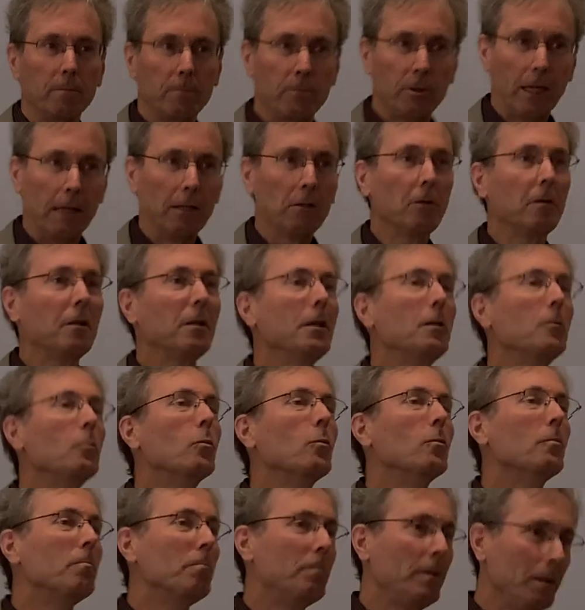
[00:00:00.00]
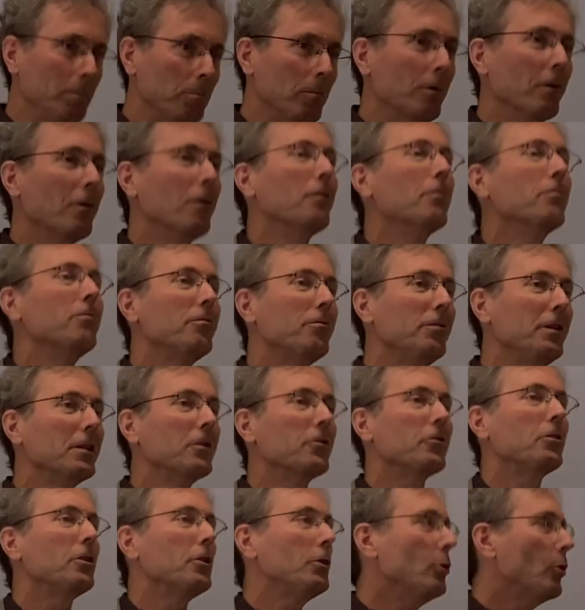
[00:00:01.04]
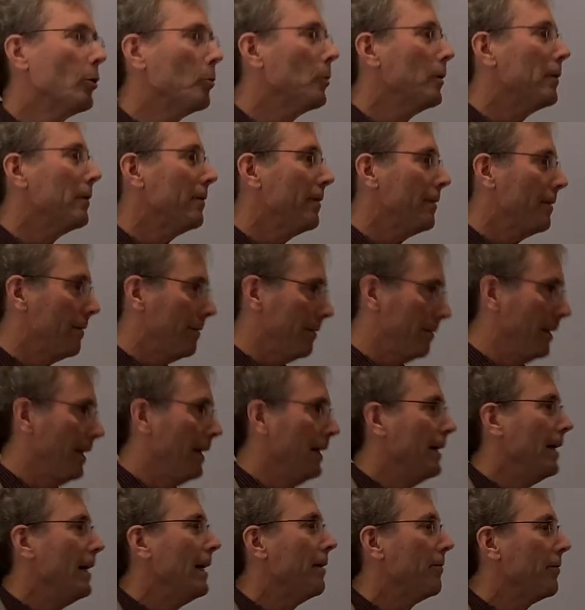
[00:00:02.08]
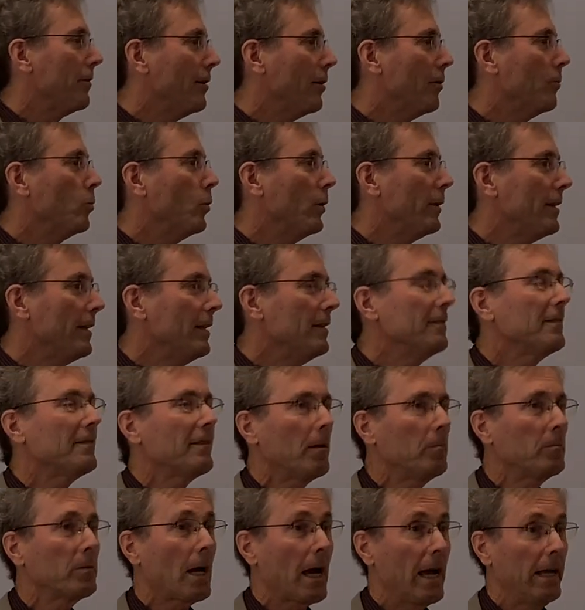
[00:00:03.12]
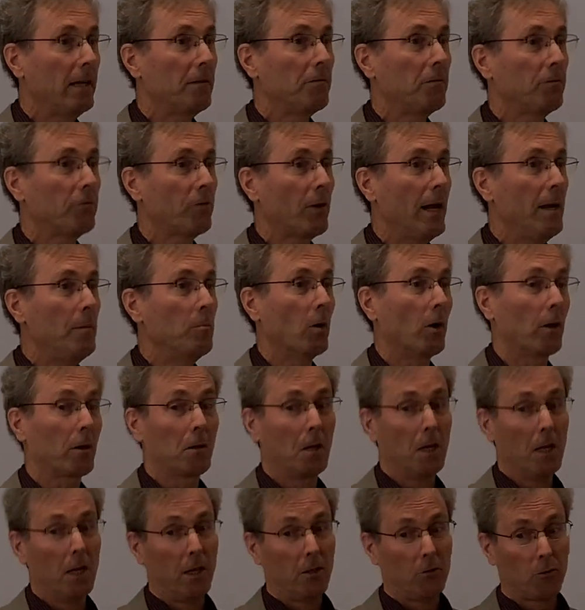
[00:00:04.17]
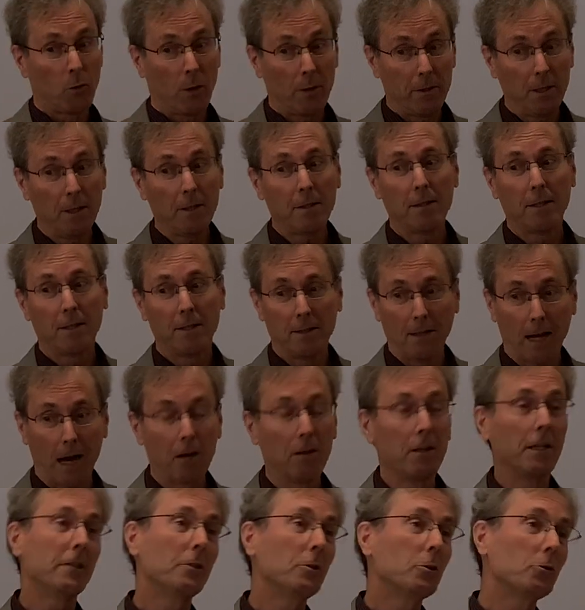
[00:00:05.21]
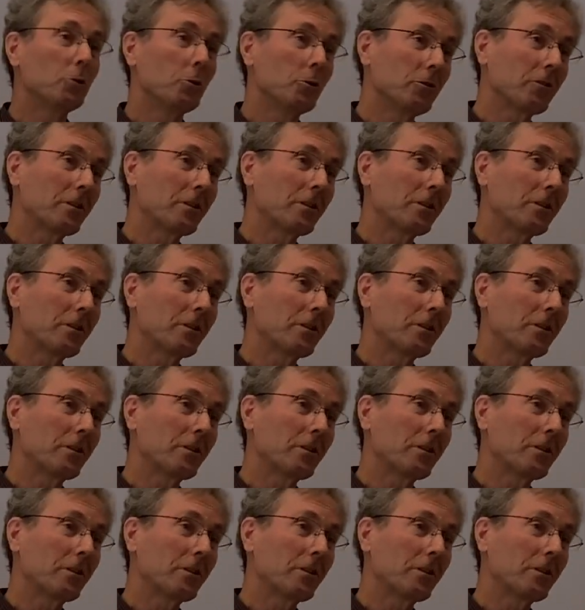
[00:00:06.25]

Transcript: generally people feel secure if they're within some kind of a framework. So I think that our literature is